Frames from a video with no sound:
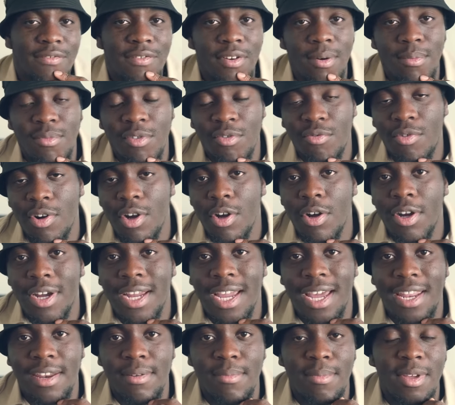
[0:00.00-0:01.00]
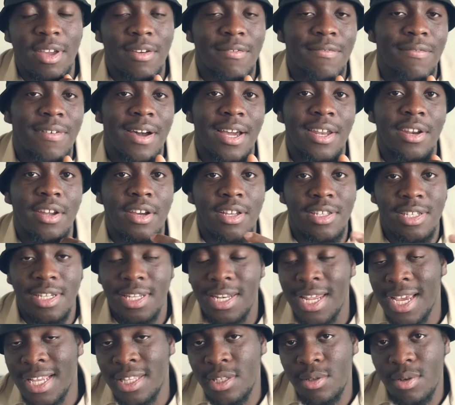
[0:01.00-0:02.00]
from the Royal Academy of Fine Arts
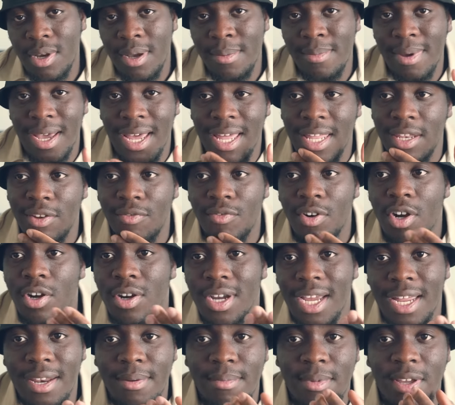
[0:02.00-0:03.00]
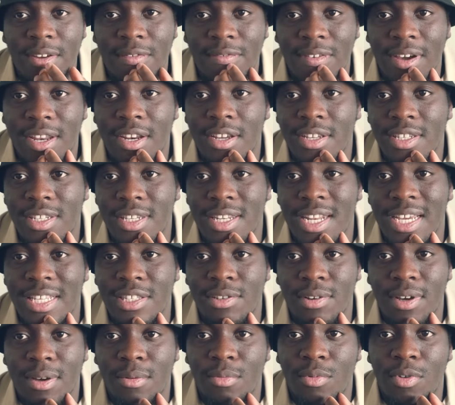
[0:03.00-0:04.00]
in Antwerp, and the Royal Academy of Fine Arts in
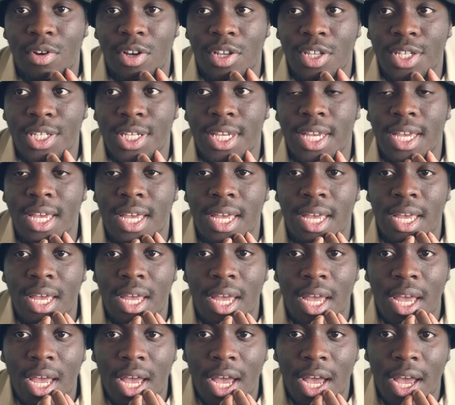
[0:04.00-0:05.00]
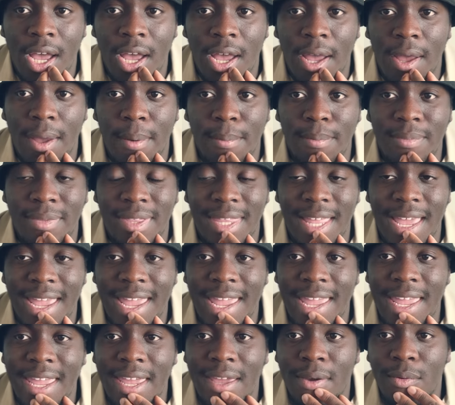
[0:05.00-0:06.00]
Antwerp was um,
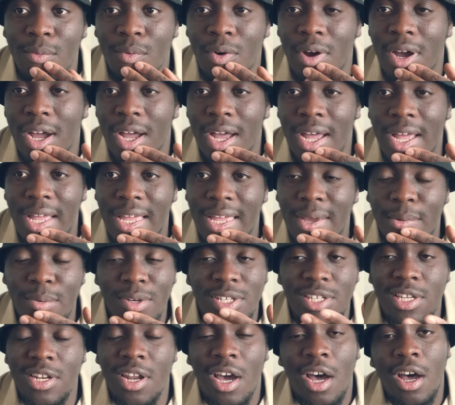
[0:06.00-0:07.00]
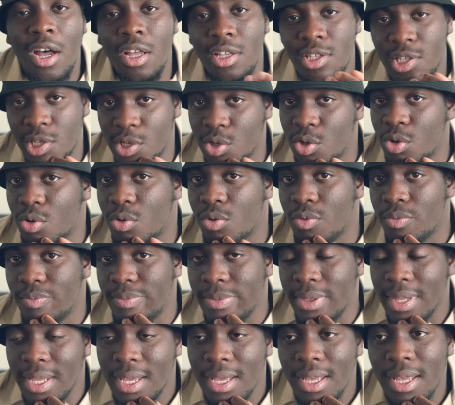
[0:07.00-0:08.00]
they were, it was an art school
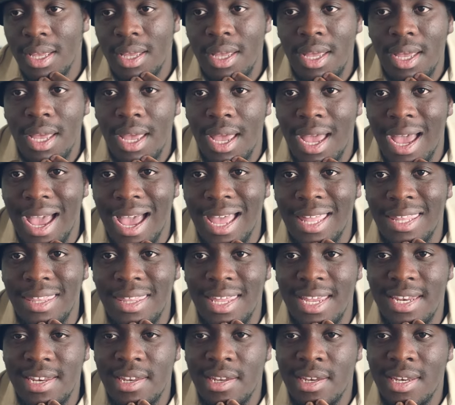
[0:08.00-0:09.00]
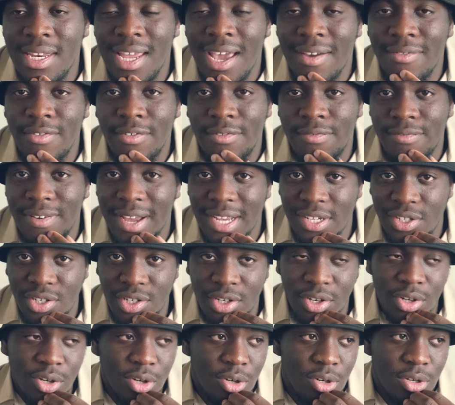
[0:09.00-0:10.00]
and they didn't have a
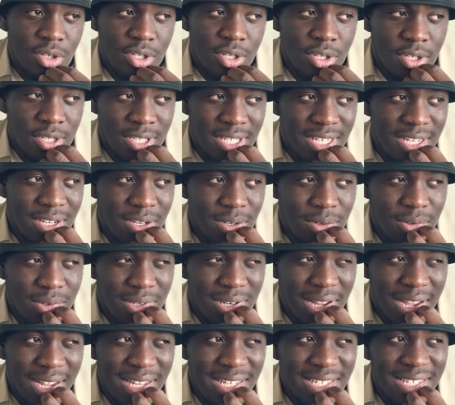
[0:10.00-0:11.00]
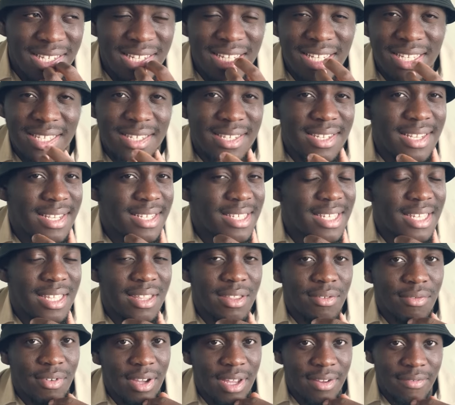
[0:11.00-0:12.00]
fashion course until
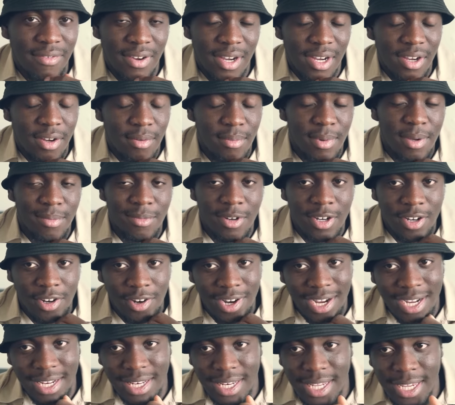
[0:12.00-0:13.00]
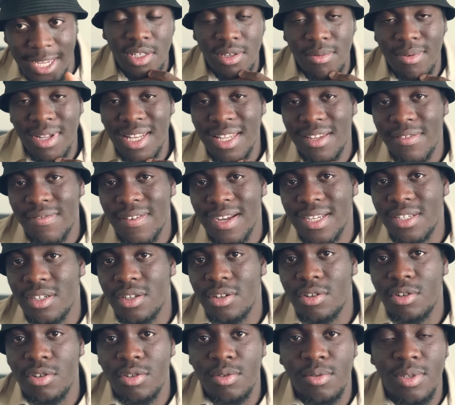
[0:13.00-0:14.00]
1963 if I can remember correctly. So when this
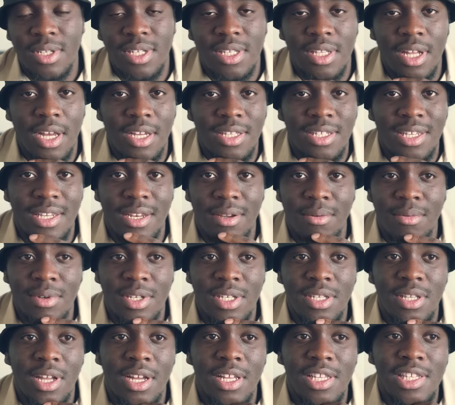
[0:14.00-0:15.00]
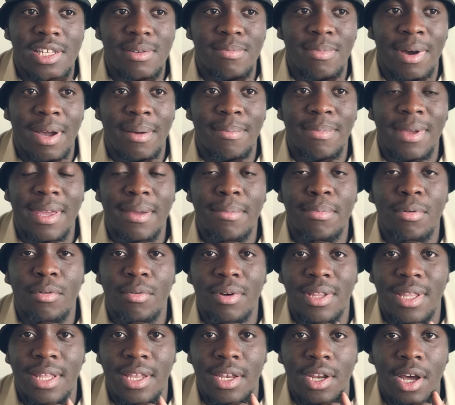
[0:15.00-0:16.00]
fashion course was started, it was started by people
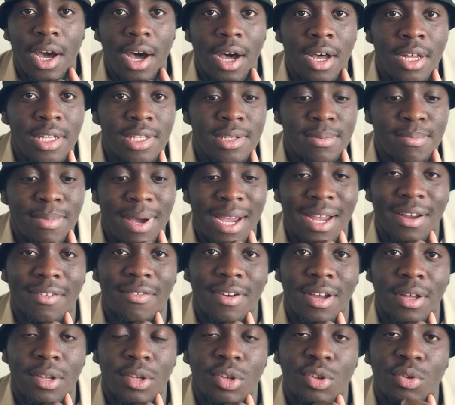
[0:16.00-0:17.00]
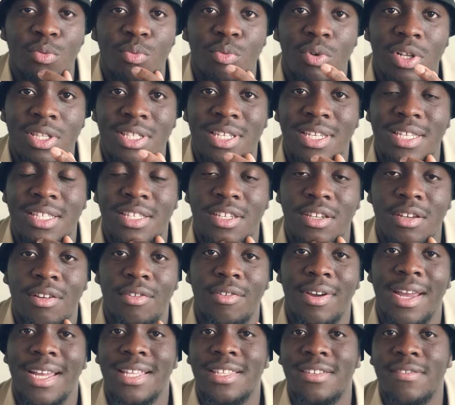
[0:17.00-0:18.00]
with an art background who wanted to
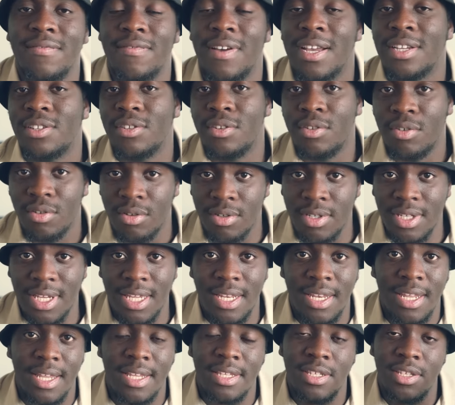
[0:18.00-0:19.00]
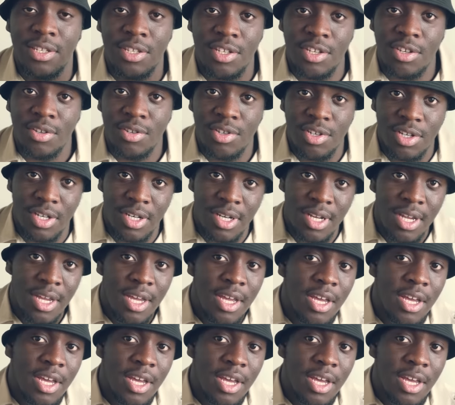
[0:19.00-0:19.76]
create a fashion course in the institution.